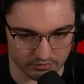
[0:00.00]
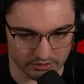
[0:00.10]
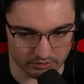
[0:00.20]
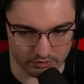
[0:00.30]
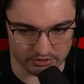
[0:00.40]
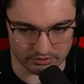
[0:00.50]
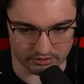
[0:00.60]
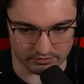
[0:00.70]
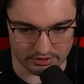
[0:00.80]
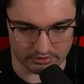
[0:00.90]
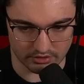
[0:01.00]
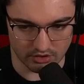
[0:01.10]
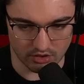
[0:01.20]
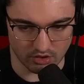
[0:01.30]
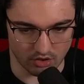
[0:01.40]
have done the weekly of, like,
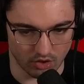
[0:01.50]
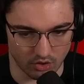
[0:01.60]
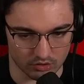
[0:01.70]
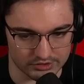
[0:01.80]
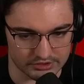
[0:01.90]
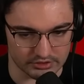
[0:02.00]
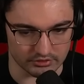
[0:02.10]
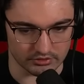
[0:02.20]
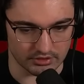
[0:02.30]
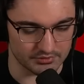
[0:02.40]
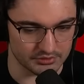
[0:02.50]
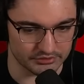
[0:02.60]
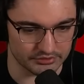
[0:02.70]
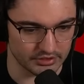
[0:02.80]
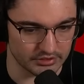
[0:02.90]
all skill levels.
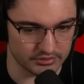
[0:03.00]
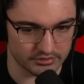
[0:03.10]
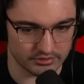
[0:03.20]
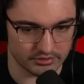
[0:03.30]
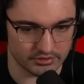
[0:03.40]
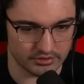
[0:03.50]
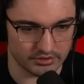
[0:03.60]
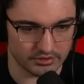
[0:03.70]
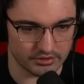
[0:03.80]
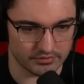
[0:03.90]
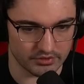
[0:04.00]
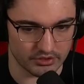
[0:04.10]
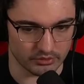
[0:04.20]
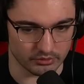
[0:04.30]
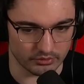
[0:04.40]
So, it's very
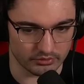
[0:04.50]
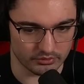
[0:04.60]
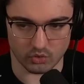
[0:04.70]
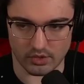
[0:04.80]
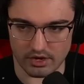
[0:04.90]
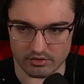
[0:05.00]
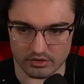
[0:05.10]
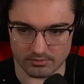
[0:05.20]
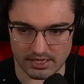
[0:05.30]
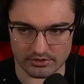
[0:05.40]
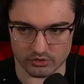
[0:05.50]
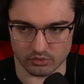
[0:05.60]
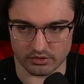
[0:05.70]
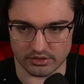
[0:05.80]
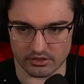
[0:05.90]
cool. Aquarium. That's
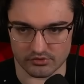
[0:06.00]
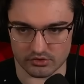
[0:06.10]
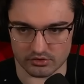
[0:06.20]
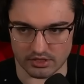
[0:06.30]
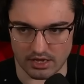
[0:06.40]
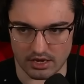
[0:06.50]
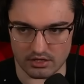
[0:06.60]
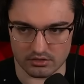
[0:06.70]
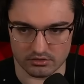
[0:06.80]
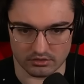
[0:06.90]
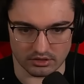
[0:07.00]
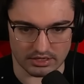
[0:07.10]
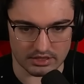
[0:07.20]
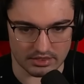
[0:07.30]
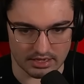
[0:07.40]
cool. And it gives us a die.
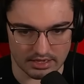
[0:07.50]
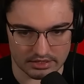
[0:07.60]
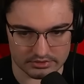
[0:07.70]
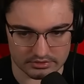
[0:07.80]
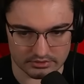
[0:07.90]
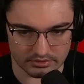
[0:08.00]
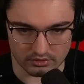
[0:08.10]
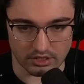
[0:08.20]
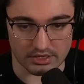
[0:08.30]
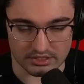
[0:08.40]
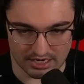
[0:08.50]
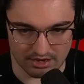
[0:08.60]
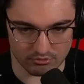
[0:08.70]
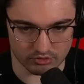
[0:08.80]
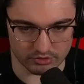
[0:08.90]
Like that. Nice
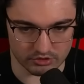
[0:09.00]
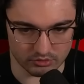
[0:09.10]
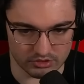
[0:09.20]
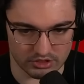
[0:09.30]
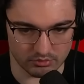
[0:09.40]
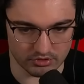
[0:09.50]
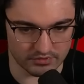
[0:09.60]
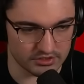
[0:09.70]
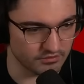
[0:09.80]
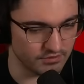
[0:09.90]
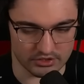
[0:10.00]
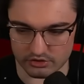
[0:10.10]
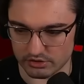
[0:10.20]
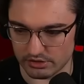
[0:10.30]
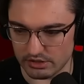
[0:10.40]
hammer. We do need one of these
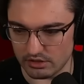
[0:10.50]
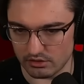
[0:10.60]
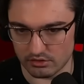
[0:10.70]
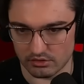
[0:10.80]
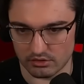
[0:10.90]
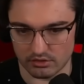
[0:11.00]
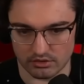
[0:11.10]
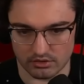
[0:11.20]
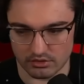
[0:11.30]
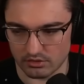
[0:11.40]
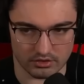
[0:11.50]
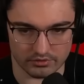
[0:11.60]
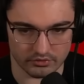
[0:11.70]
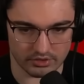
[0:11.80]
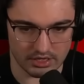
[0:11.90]
eventually. Looking
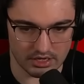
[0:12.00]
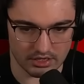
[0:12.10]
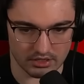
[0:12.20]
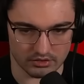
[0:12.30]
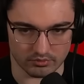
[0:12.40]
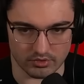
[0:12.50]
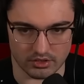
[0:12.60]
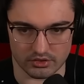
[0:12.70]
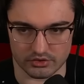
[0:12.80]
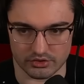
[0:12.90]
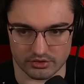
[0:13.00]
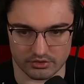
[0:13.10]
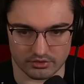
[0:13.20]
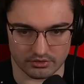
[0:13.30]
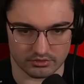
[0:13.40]
for a garage
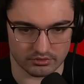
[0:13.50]
here.